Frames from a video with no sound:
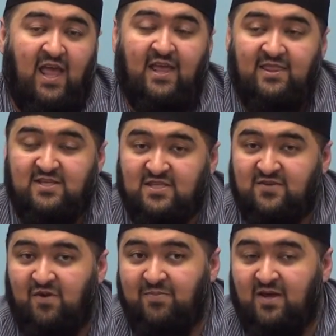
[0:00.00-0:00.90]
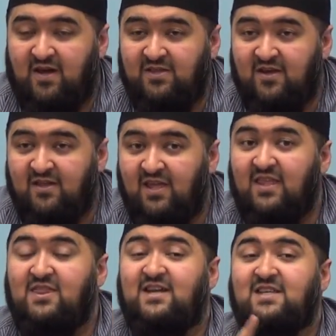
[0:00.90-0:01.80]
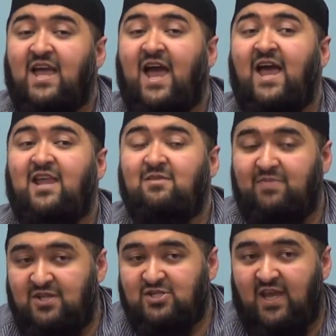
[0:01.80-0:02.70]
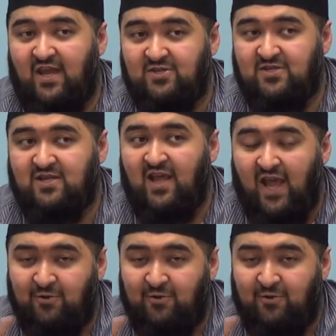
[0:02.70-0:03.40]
And this is from the Qadr that can be changed.